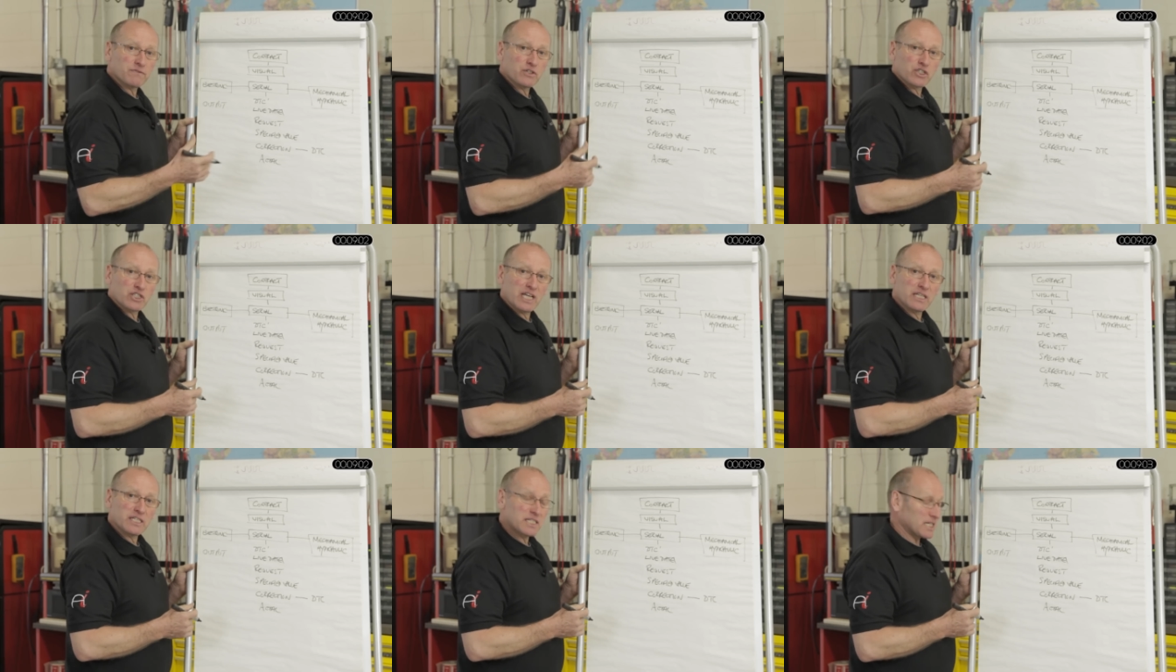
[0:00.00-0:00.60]

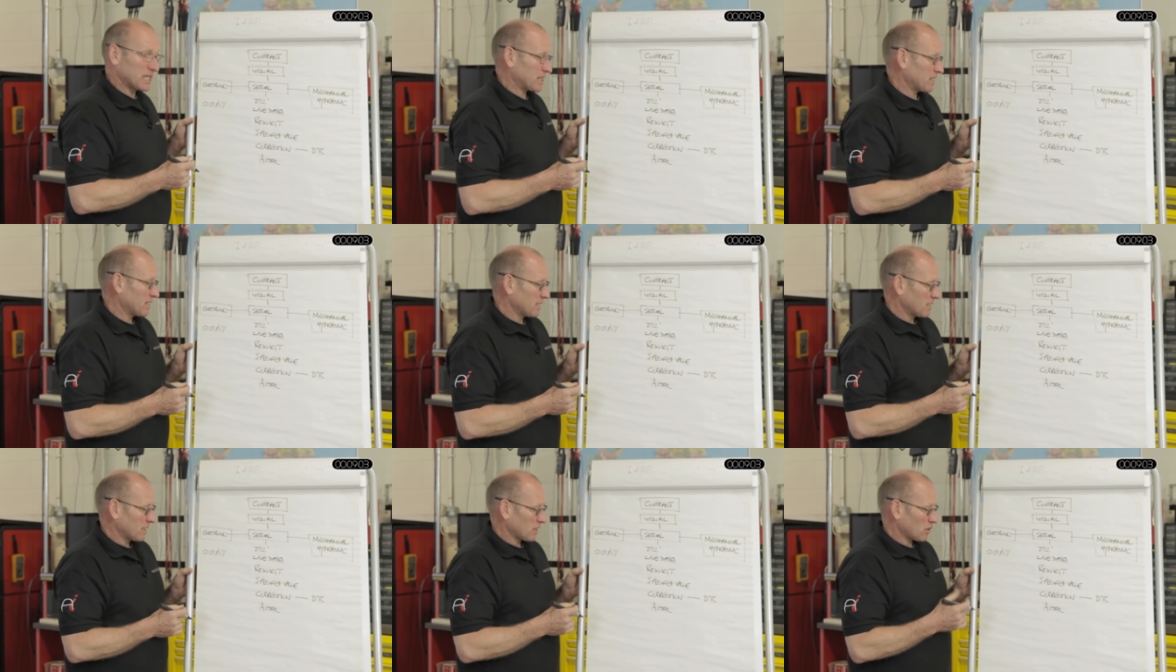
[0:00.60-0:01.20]
functionality is,
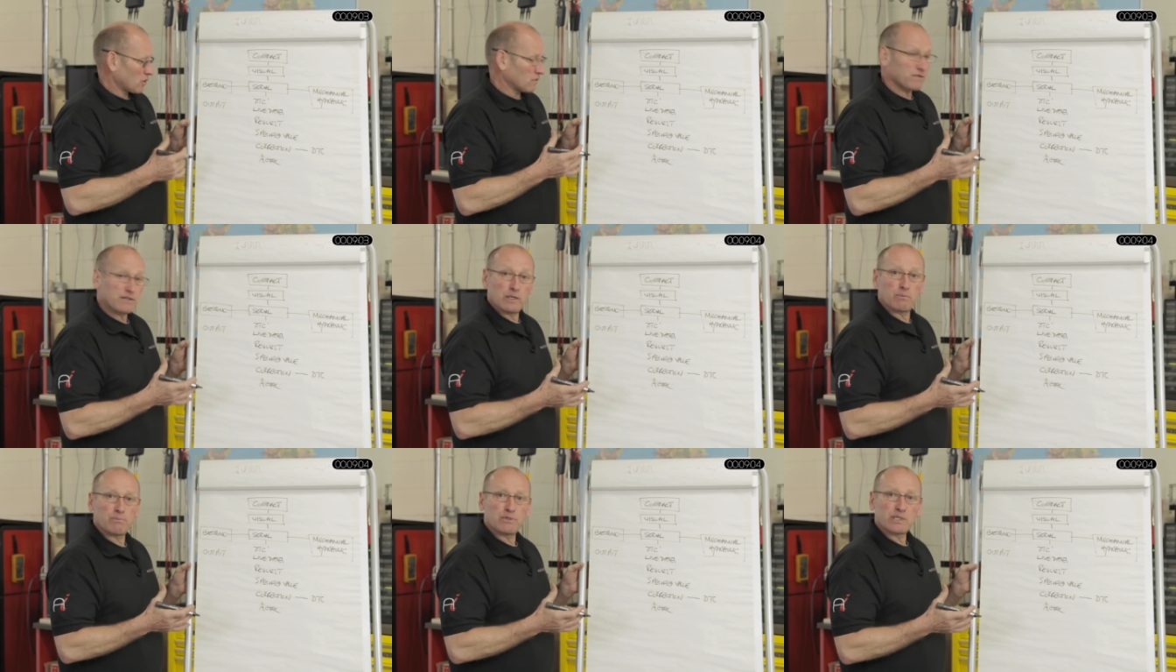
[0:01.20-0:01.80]
go for
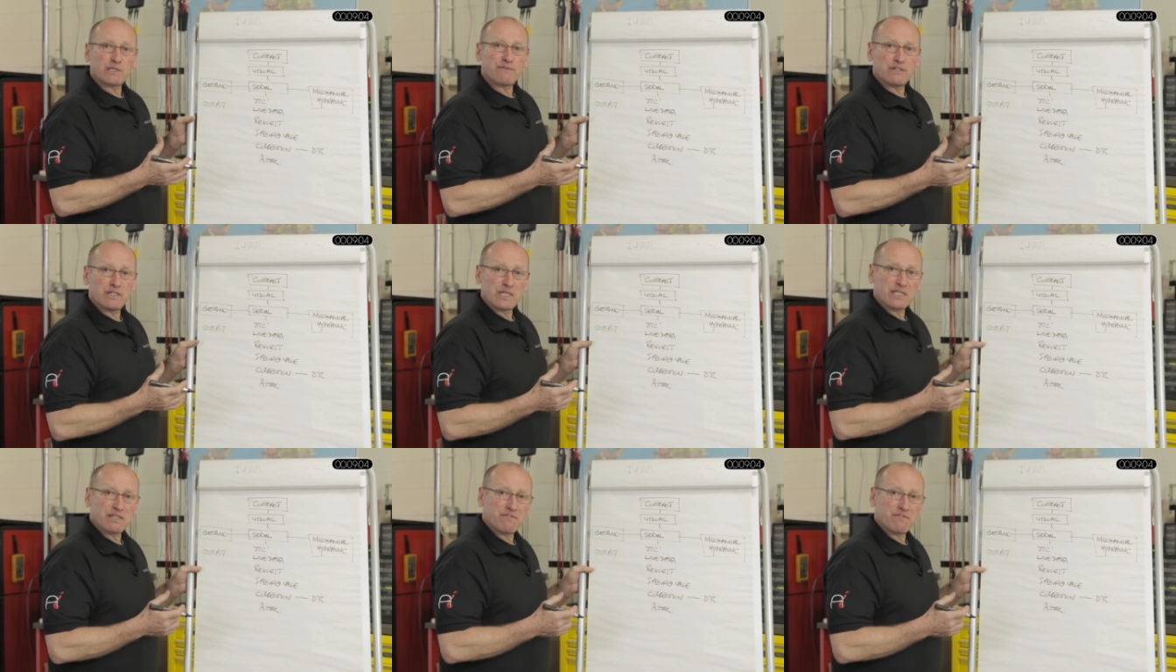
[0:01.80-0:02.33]
outputs first.